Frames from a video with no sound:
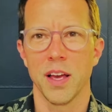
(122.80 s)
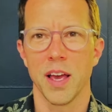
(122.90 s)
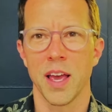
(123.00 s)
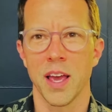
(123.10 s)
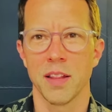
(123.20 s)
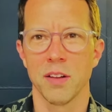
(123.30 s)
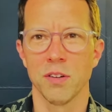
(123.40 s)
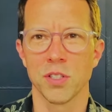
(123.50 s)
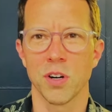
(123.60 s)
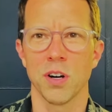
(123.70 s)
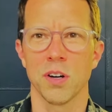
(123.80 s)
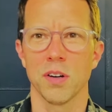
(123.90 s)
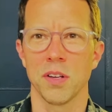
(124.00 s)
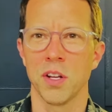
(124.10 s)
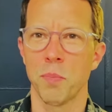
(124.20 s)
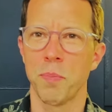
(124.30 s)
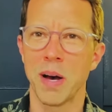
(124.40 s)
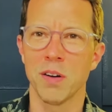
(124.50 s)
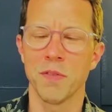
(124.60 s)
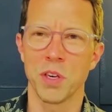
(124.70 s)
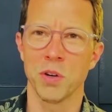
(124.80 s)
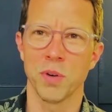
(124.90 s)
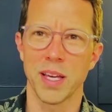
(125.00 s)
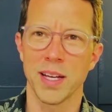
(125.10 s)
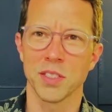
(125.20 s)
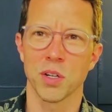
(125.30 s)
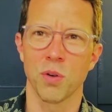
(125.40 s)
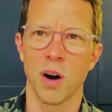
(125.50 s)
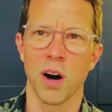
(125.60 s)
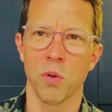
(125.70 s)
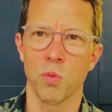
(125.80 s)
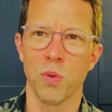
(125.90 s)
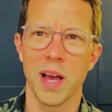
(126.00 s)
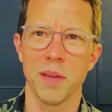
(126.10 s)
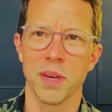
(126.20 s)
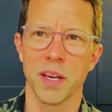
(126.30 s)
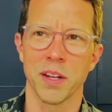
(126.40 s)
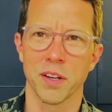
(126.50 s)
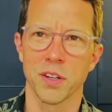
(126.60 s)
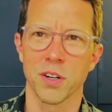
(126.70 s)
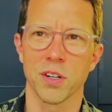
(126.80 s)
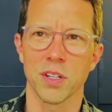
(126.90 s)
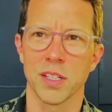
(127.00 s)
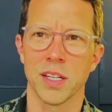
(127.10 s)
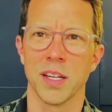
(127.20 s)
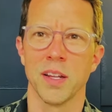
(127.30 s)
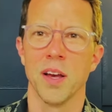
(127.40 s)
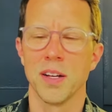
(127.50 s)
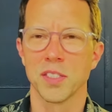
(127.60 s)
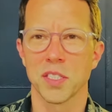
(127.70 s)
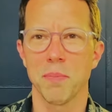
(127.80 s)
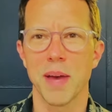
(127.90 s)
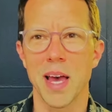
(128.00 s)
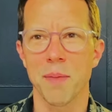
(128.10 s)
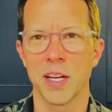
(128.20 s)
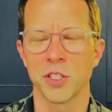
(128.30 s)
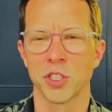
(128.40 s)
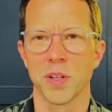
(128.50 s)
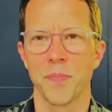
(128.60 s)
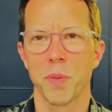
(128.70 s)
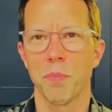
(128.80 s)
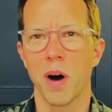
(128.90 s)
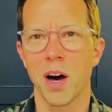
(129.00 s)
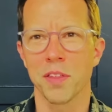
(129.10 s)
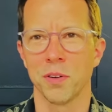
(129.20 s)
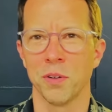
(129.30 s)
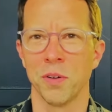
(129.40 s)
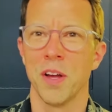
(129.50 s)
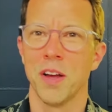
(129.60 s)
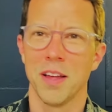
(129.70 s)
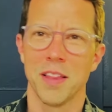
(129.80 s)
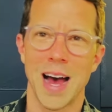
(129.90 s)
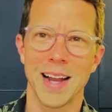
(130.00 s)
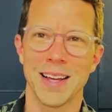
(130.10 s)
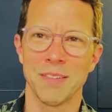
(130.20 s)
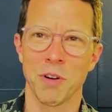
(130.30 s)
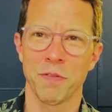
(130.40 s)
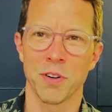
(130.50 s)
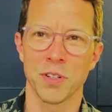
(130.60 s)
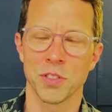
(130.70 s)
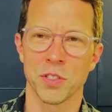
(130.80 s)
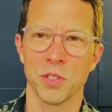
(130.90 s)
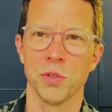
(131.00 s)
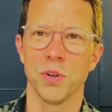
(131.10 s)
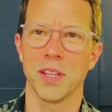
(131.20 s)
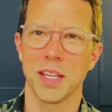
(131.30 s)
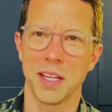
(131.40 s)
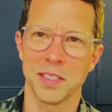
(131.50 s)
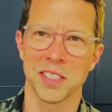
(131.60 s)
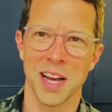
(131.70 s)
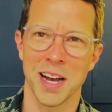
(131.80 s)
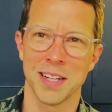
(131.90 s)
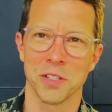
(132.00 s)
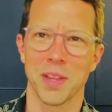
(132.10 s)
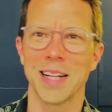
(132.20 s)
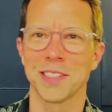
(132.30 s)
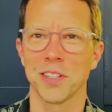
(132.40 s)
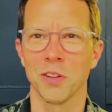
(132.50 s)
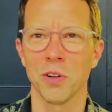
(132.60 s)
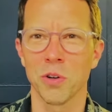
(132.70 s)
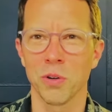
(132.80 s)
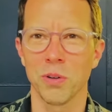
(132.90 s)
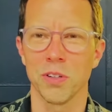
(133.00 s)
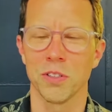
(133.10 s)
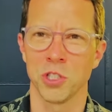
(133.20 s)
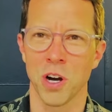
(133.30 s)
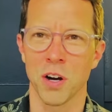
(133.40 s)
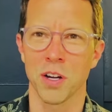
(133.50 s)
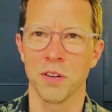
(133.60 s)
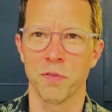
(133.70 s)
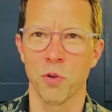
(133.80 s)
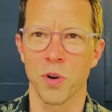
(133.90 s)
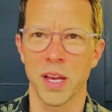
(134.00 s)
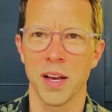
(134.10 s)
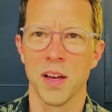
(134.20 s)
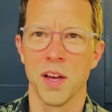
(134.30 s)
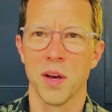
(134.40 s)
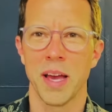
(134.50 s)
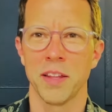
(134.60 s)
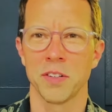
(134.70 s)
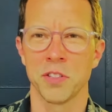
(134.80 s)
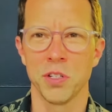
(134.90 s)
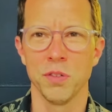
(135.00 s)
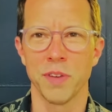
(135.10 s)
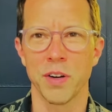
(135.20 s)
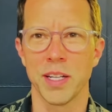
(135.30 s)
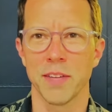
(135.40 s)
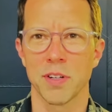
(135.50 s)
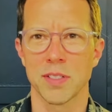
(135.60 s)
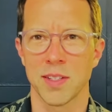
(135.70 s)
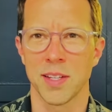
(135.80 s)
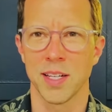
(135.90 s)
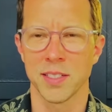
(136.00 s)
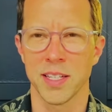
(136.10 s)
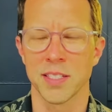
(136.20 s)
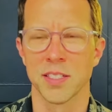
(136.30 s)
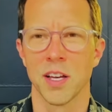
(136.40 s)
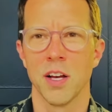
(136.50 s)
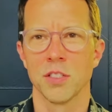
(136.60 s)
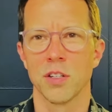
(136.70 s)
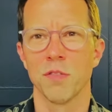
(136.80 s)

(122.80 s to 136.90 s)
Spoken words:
and those are, Bellevue, Issaquah, Redmond, Kirkland, Sammamish, Bothell. That refers to the east side. So that's the local jargon for you, and they're two very different statistics. So